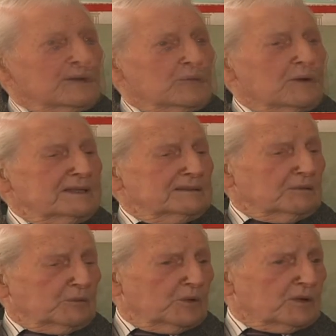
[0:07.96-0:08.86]
When
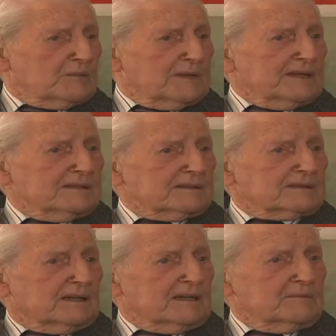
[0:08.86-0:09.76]
war
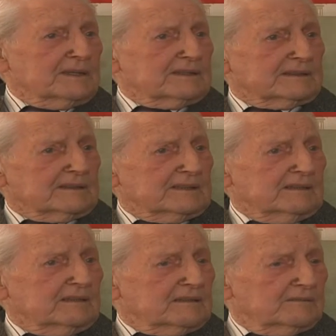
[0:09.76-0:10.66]
commenced, I
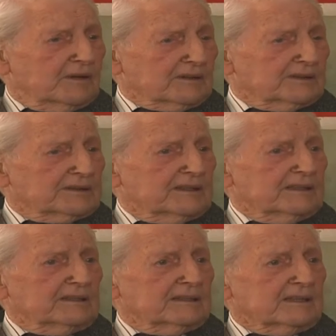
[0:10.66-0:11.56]
immediately
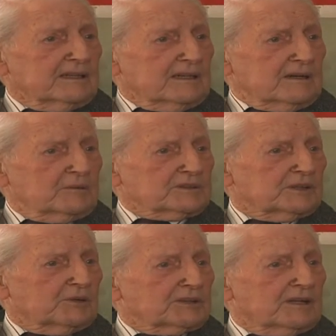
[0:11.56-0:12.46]
volunteered and was
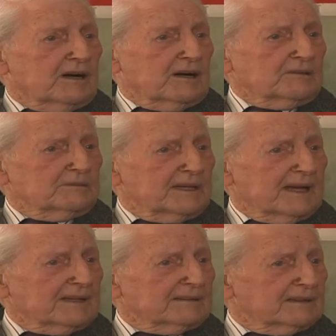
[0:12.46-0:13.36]
told to go home. They
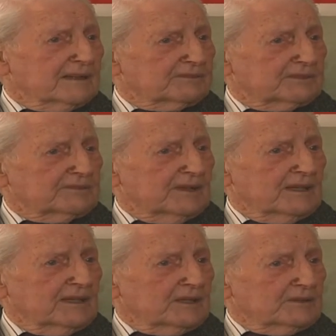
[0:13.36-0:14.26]
hadn't enough
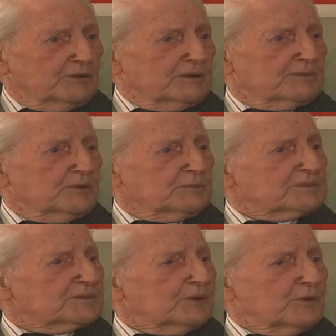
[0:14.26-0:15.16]
uniforms
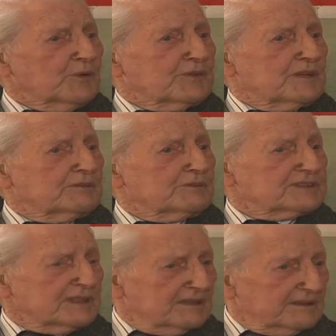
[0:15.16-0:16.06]
for the
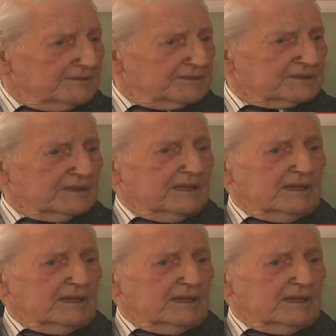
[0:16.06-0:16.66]
reserves.